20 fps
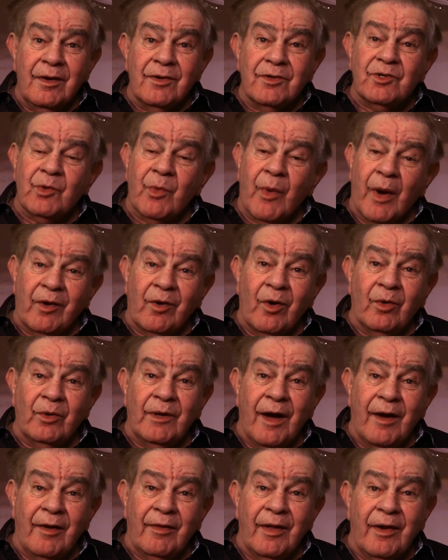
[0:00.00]
So I go
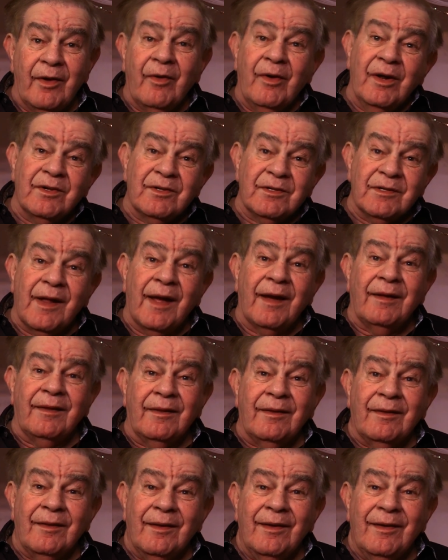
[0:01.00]
down there, and it's like
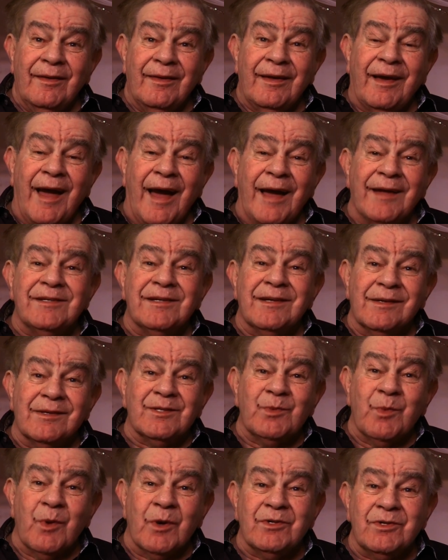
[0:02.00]
the
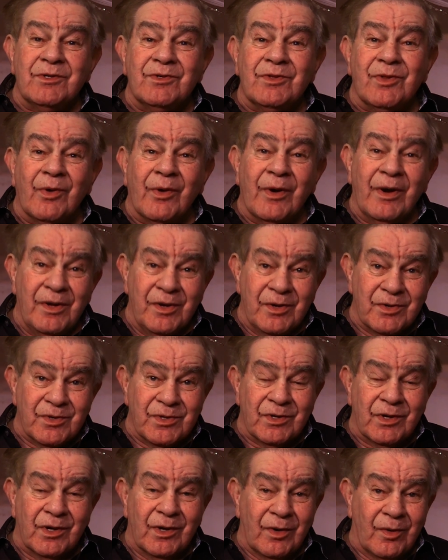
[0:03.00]
Catskills was 30
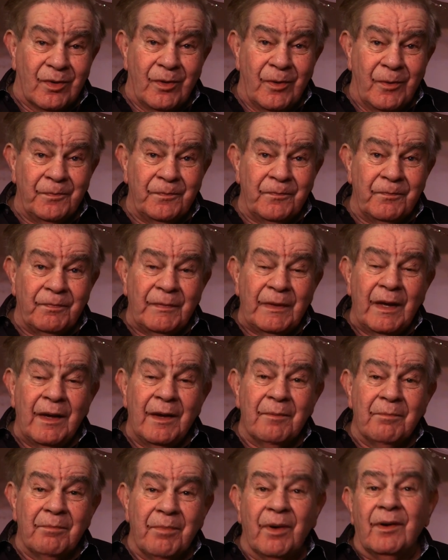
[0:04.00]
years ago.
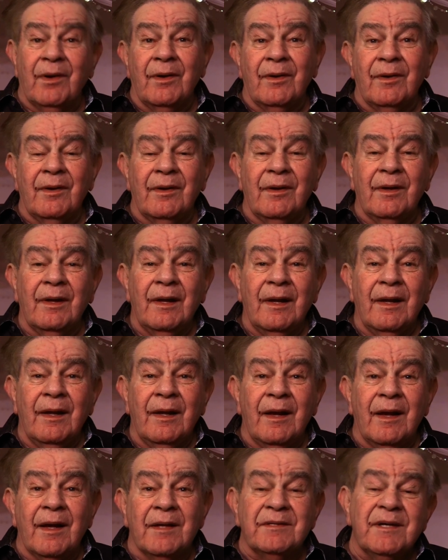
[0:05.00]
But
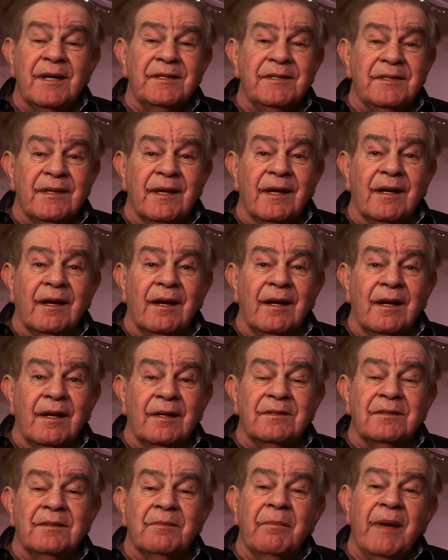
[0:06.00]
as I said,
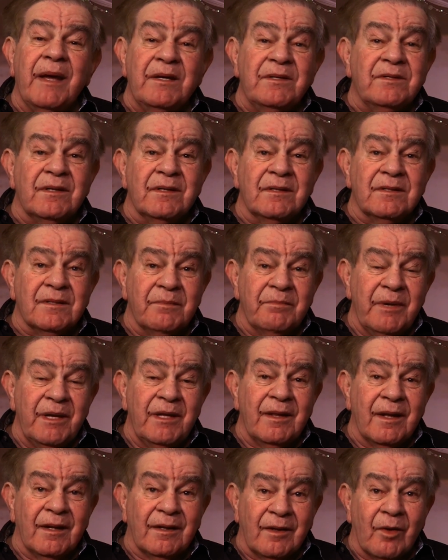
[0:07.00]
it's amazing to me
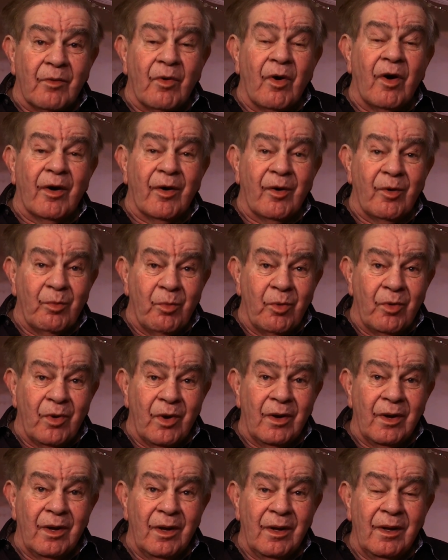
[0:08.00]
that there are no
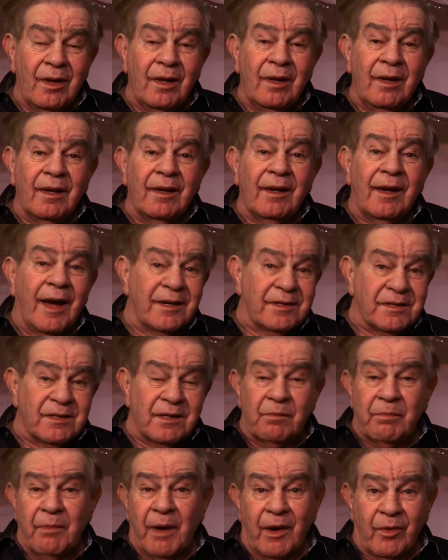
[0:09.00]
more
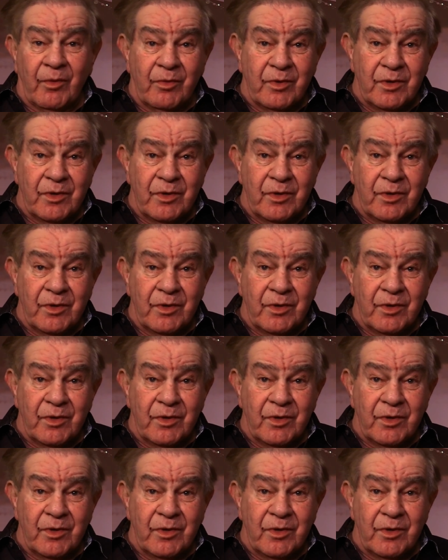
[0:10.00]
Catskill Mountain